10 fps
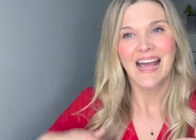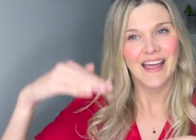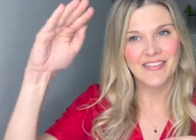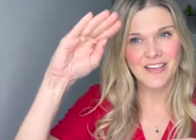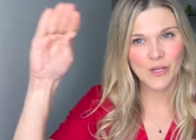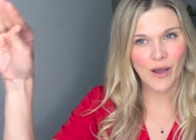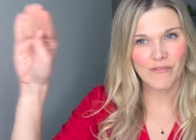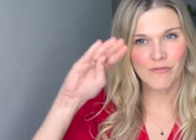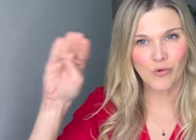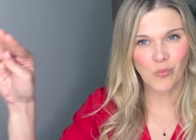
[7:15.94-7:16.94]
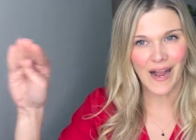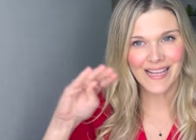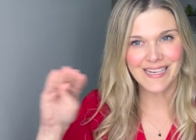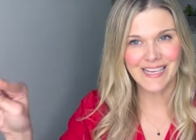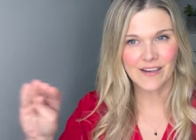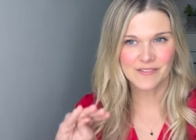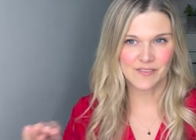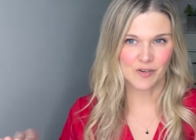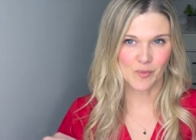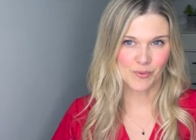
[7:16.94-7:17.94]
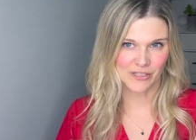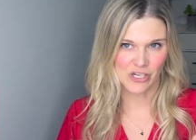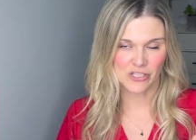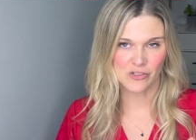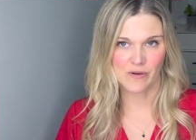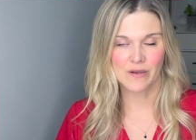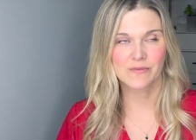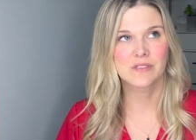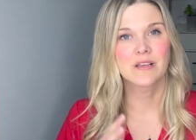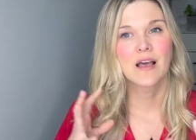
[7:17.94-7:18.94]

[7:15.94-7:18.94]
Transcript: And then you have a variety of different progesterones.